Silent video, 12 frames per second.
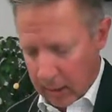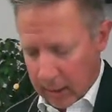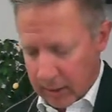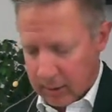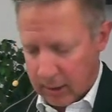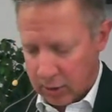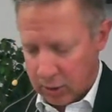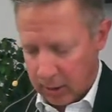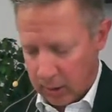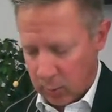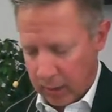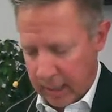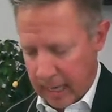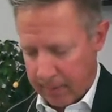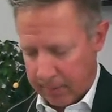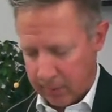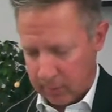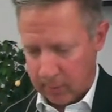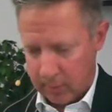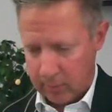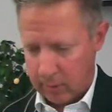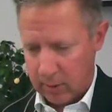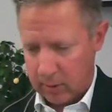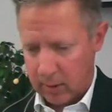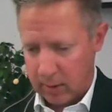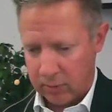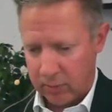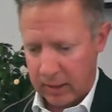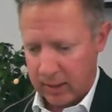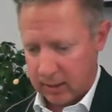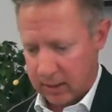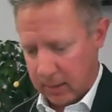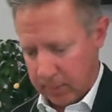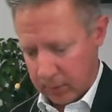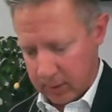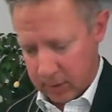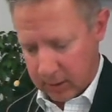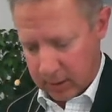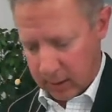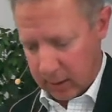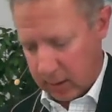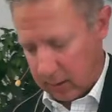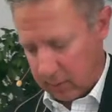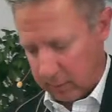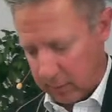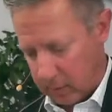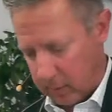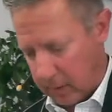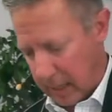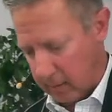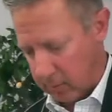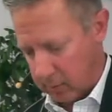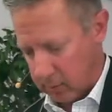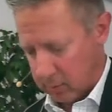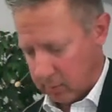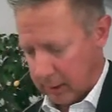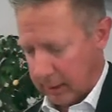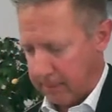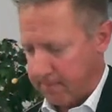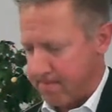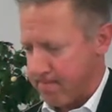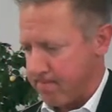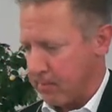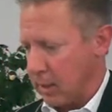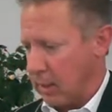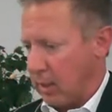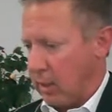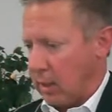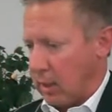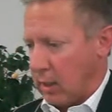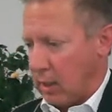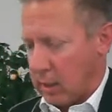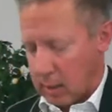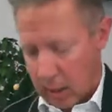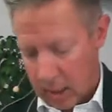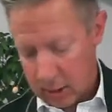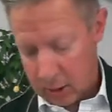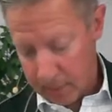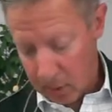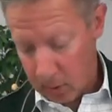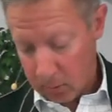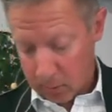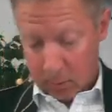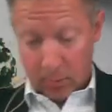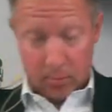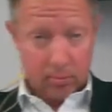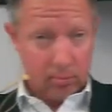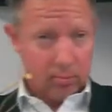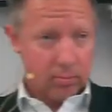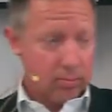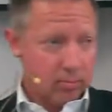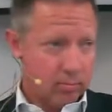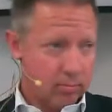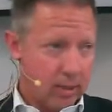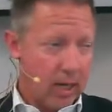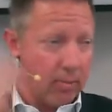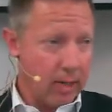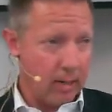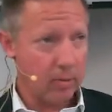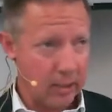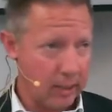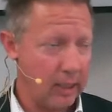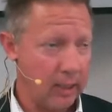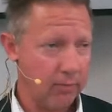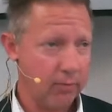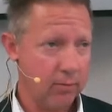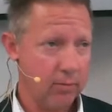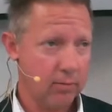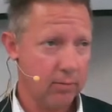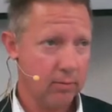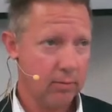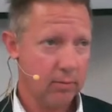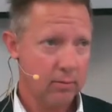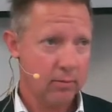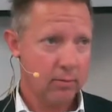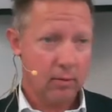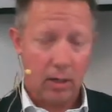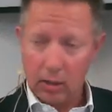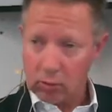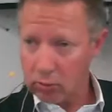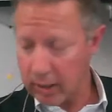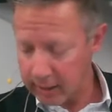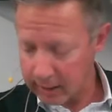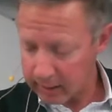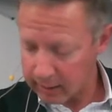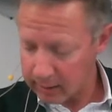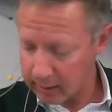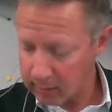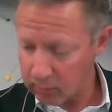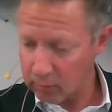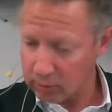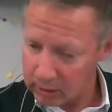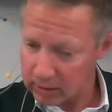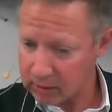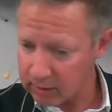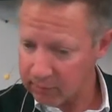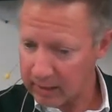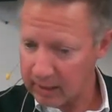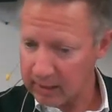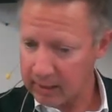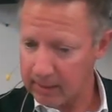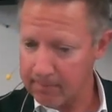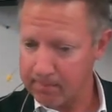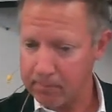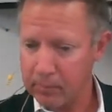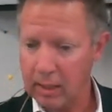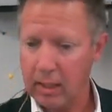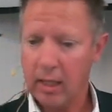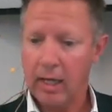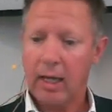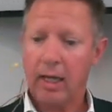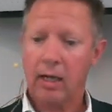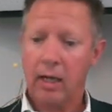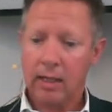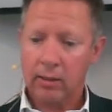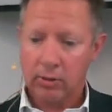Essentially, what happened is very simple to see from the Bible. Okay, God spoke, Abraham believed, God credited him or justified him, and God